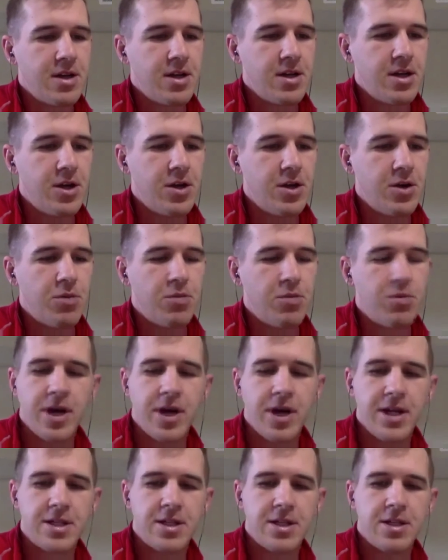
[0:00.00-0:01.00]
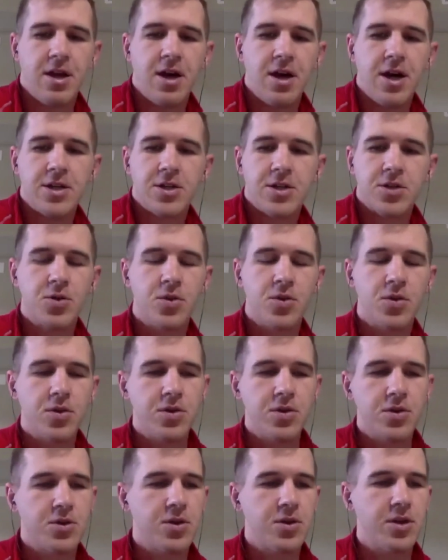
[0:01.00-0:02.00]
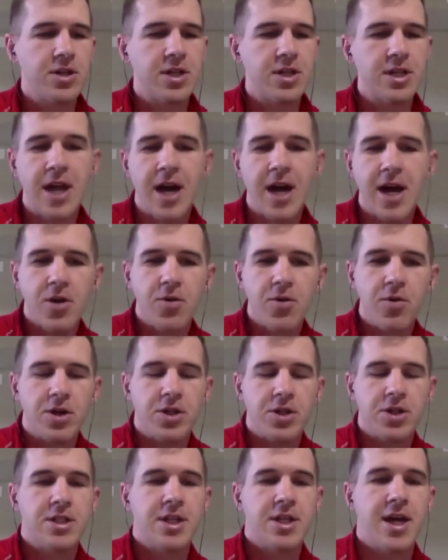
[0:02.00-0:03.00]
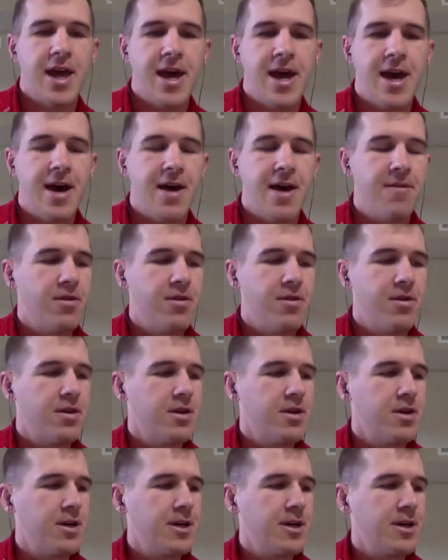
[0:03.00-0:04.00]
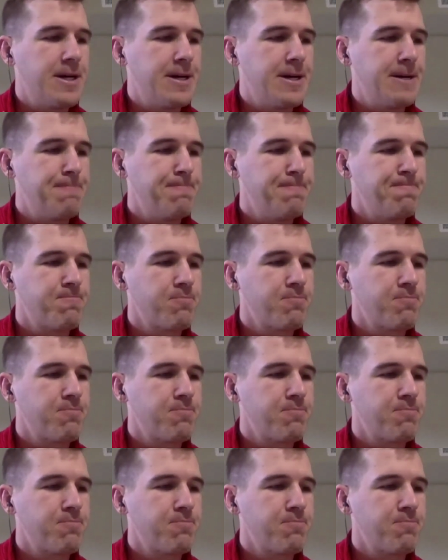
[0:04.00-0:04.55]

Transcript: you know, applying to law school. So there's a lot of questions I have. Um,